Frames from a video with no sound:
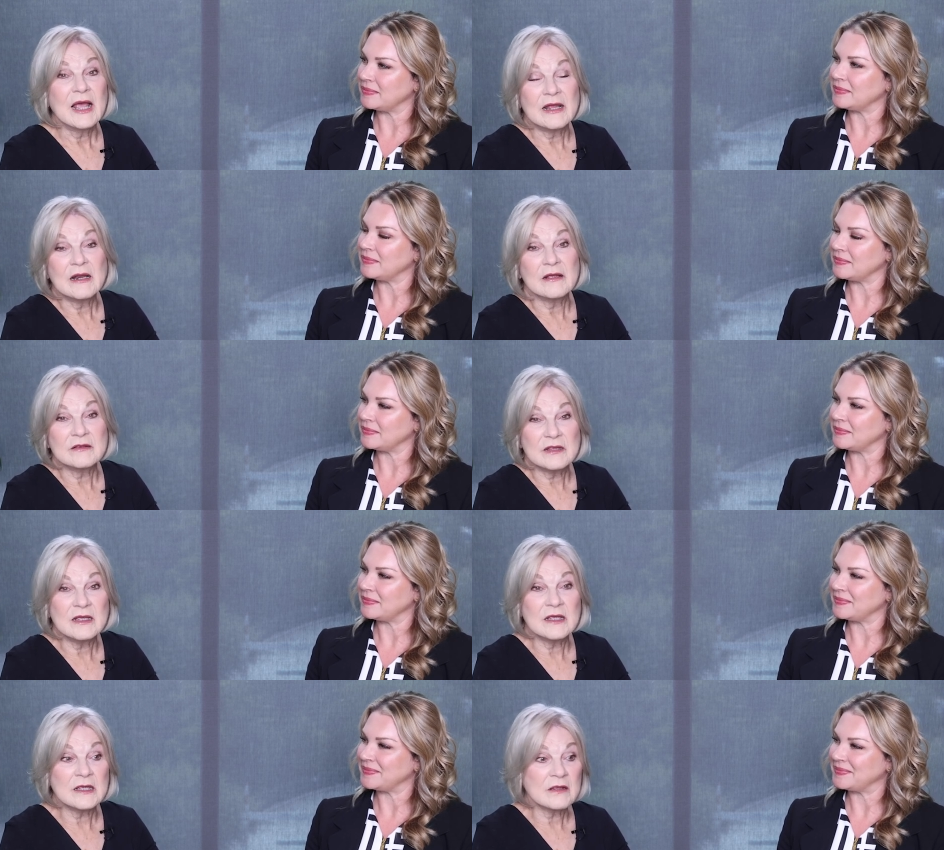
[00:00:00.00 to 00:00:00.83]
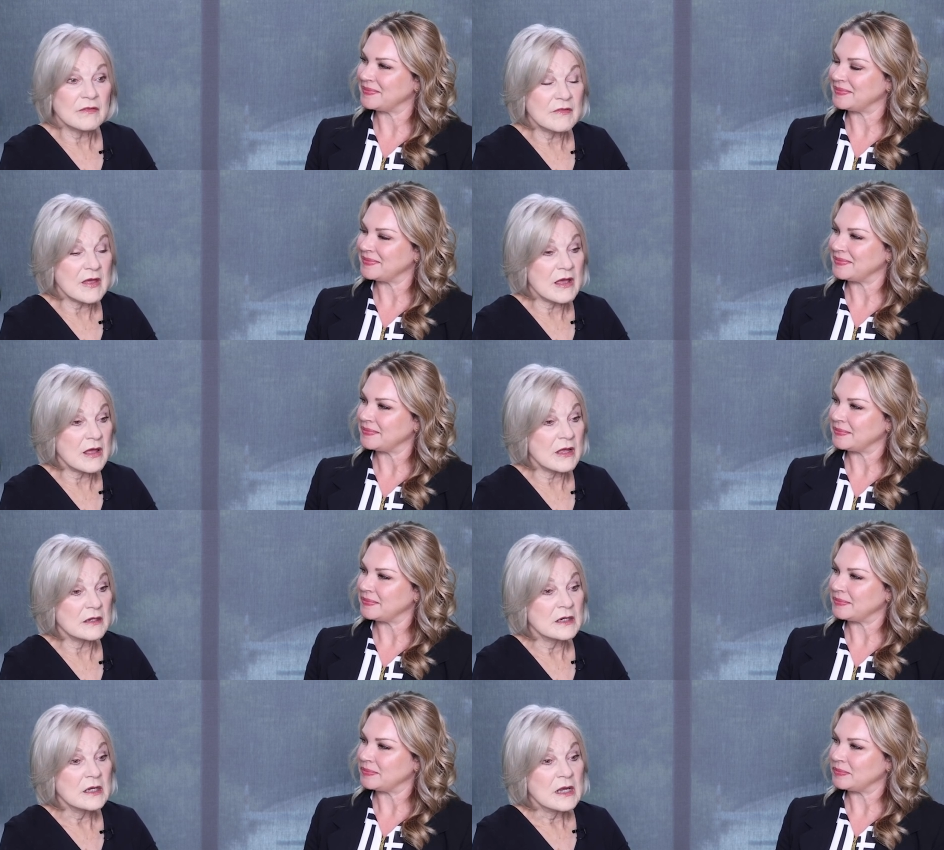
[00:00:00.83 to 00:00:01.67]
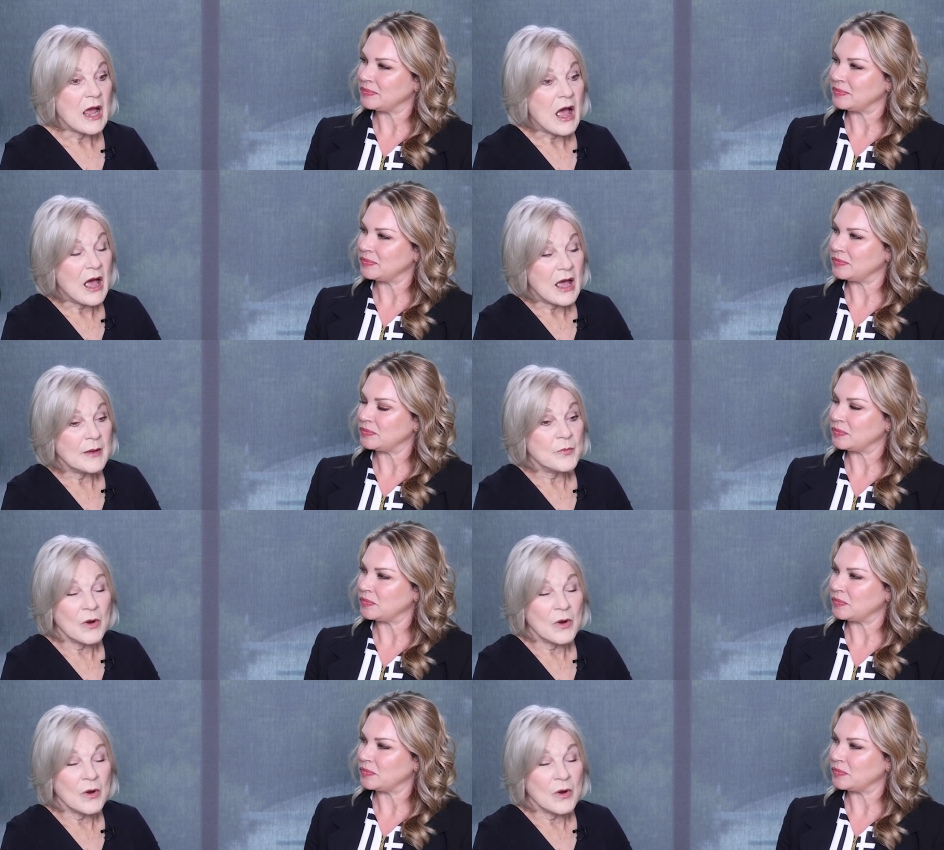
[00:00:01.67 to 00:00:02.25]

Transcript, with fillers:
Speaker 1: and I think that I